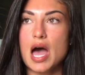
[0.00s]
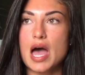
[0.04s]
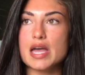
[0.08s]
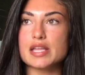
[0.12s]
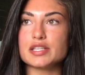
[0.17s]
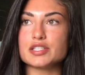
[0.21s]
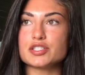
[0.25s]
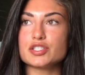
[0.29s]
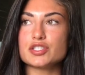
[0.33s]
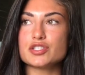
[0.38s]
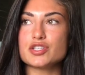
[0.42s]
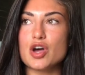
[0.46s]

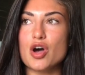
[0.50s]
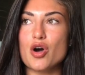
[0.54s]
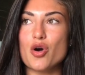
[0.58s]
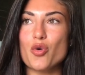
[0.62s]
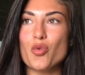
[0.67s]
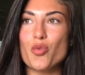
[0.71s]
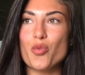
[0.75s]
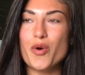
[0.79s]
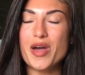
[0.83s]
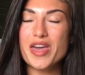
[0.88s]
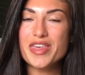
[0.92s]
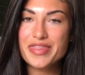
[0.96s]
And
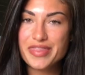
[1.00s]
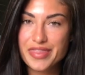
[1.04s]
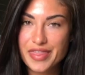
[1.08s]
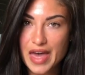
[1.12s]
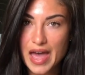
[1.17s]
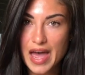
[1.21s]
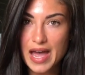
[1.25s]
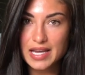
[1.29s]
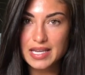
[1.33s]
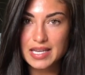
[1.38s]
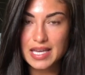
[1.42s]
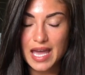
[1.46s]
so with
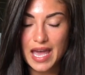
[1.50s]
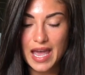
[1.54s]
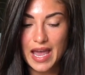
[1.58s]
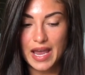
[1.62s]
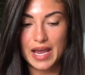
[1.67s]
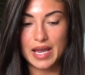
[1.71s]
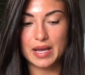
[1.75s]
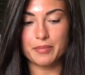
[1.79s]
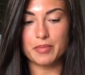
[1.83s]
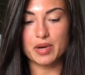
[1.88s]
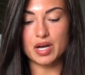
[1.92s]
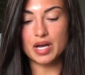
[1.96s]
that
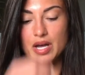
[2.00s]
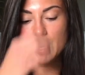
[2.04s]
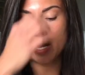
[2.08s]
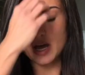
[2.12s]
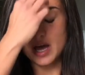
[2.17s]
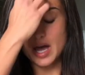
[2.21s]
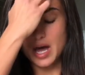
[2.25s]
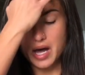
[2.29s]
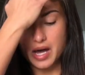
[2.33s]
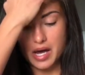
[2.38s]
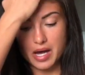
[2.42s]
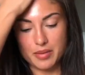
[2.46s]
came
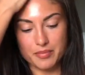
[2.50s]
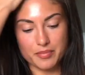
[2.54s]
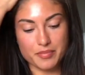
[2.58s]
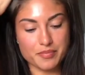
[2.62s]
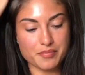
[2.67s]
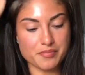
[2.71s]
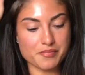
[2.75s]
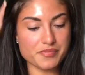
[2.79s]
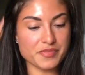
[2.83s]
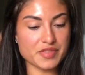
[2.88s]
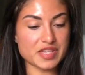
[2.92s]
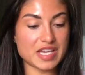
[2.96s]

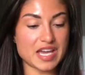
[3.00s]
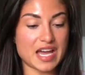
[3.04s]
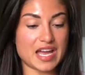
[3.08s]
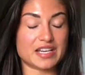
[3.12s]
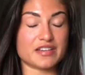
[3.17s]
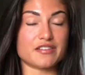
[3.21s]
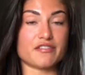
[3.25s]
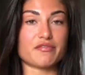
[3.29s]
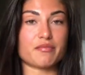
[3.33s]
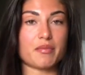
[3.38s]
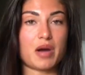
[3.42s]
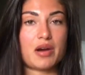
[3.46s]
the
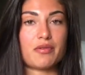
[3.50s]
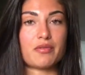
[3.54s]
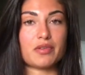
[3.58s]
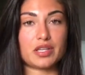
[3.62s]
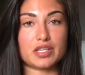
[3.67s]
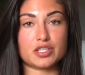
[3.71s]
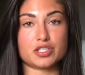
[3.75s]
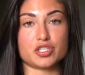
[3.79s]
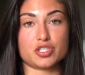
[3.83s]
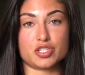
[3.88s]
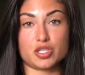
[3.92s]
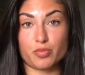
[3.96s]
end of my
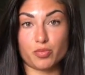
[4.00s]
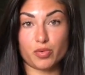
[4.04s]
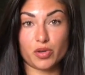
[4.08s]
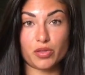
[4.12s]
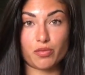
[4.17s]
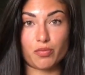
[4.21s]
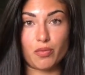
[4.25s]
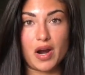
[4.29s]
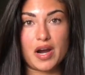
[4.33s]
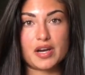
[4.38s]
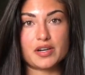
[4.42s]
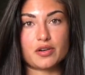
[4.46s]
relationship
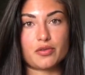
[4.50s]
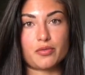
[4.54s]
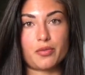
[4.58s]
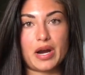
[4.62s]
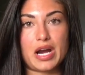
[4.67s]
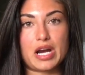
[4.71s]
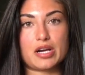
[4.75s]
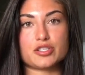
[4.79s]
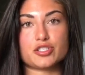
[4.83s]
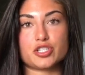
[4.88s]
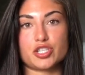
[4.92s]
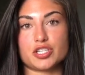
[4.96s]
with
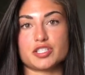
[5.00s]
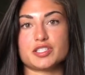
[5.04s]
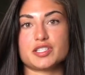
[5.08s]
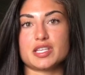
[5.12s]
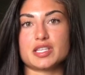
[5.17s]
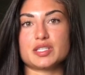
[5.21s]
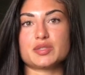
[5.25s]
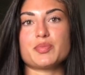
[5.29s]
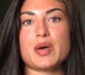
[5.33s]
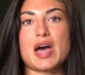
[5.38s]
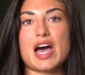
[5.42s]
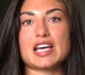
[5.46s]
Riderwear just
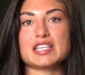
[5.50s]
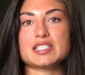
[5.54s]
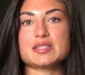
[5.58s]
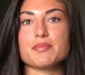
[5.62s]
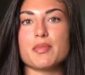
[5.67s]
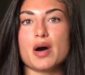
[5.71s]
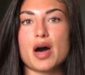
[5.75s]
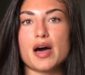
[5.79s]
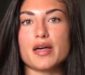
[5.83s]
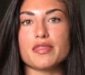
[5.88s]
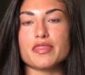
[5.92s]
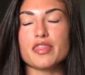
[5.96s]
this
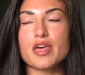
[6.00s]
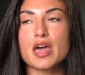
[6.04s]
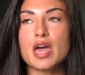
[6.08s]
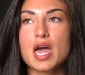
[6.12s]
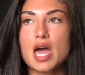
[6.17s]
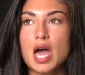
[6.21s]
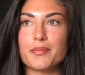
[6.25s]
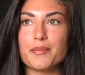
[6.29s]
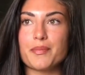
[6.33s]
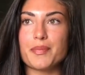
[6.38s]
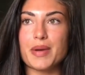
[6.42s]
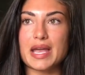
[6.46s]
past month.
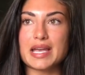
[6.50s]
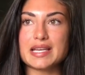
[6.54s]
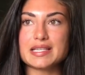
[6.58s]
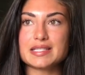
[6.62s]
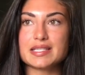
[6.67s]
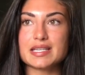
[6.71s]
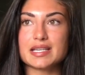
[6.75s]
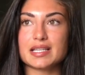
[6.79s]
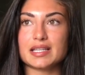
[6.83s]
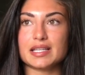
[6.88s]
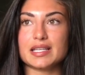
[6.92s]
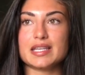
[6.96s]

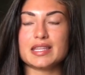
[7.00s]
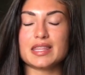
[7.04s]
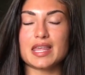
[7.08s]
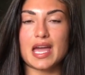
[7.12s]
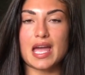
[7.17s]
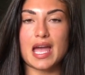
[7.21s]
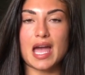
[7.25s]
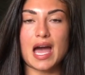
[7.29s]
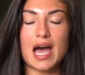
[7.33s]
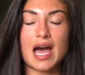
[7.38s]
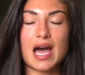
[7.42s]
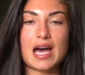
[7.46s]
Basically,
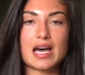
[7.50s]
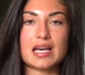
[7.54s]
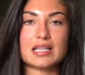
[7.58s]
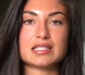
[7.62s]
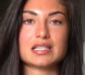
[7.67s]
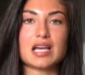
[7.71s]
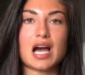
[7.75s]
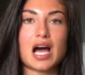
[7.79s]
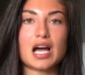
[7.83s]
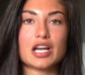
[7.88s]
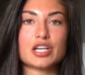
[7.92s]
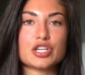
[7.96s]
they
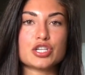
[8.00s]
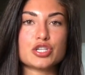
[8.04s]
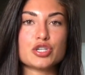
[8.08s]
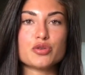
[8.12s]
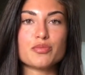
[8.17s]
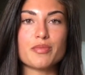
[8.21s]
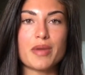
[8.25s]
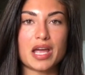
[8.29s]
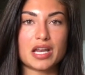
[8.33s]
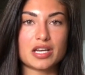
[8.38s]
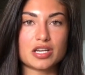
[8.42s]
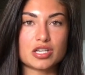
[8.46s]
had gotten a
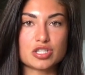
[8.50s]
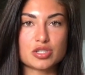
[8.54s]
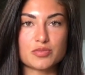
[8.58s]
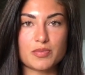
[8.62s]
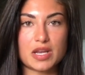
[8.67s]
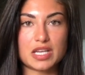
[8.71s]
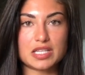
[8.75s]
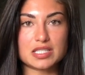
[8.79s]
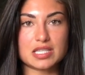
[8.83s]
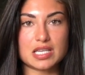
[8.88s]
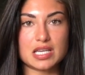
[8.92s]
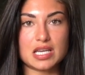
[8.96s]
new
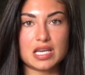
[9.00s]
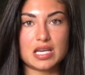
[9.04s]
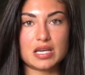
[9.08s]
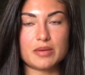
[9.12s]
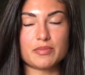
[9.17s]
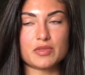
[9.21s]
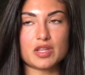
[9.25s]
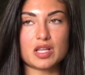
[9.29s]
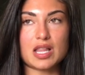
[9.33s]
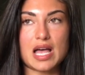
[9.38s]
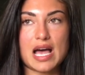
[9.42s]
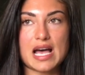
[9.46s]
management
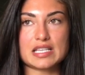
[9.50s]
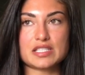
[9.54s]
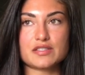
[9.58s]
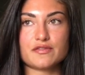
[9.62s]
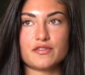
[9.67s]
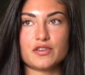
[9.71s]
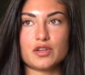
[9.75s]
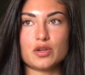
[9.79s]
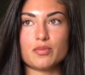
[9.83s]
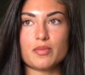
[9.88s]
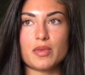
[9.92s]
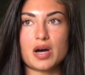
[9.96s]
team the
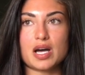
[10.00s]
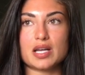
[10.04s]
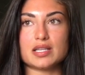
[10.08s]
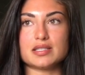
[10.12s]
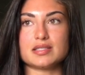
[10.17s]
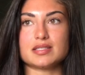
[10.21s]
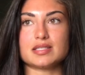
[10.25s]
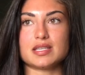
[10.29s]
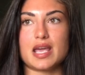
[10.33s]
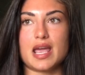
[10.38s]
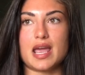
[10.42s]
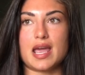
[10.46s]
last few
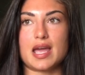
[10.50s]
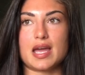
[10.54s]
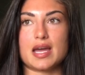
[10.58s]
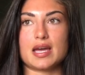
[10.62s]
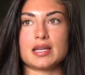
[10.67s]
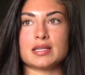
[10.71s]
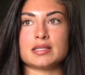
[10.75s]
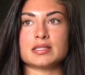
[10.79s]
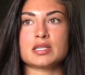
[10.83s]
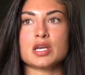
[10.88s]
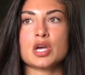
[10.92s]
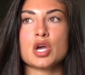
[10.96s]
months,
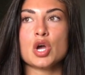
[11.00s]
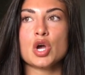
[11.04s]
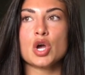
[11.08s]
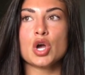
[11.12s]
and